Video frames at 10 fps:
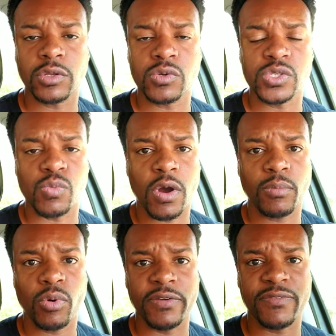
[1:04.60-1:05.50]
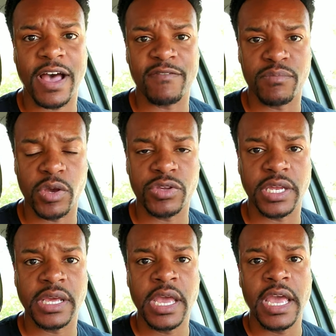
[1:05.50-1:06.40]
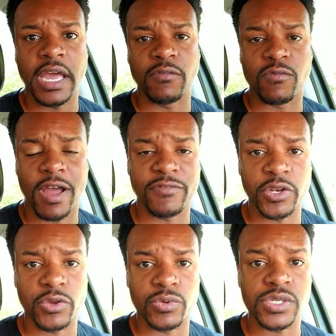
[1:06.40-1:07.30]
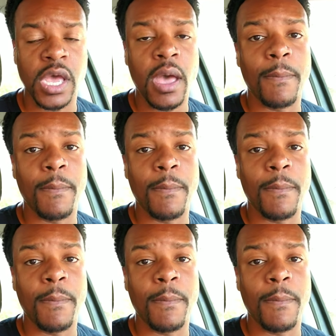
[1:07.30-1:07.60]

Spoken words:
or close to 1.5 million in revenues.